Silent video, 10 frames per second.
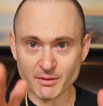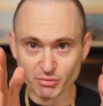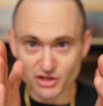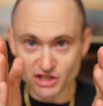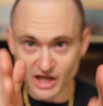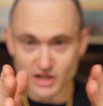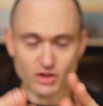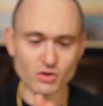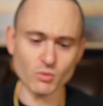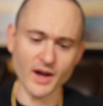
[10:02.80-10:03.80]
they appreciate
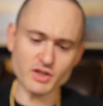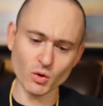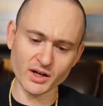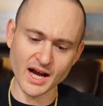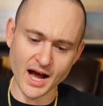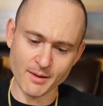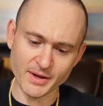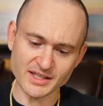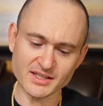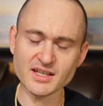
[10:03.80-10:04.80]
you and your
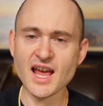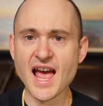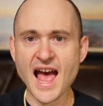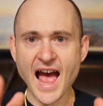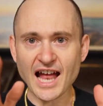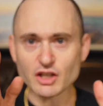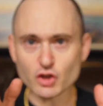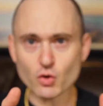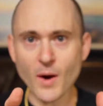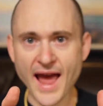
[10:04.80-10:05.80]
comments and
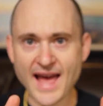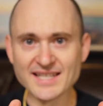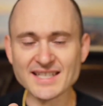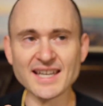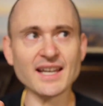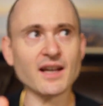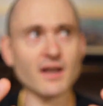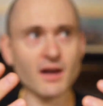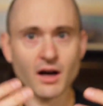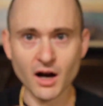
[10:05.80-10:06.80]
you asking
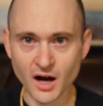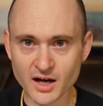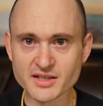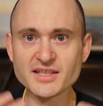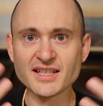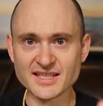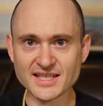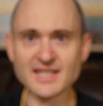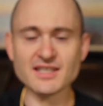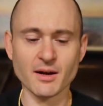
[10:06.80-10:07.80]
us to
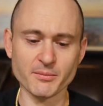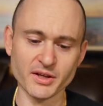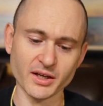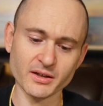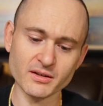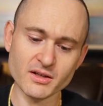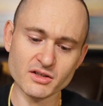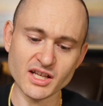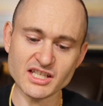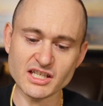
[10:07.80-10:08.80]
see something.
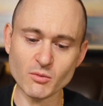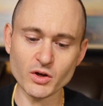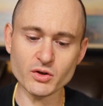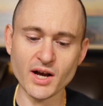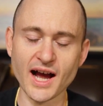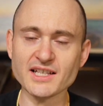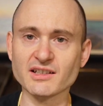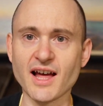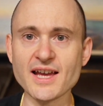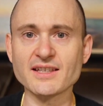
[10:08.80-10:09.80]
So they see what you guys
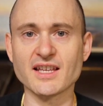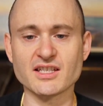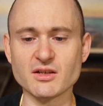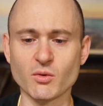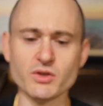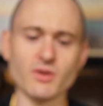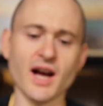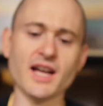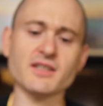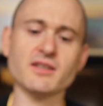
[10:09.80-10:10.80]
like. They see what you
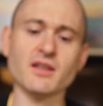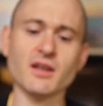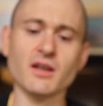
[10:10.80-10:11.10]
guys...